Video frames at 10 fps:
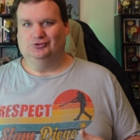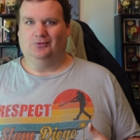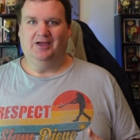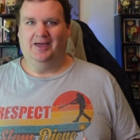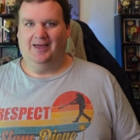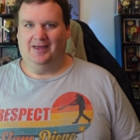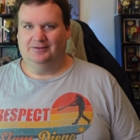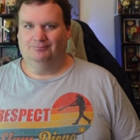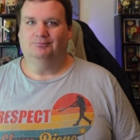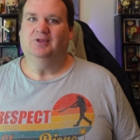you I
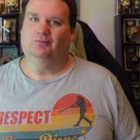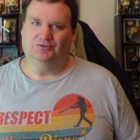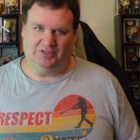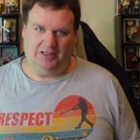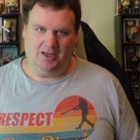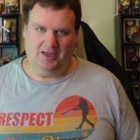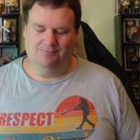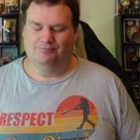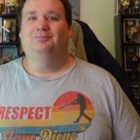had. It was a lie.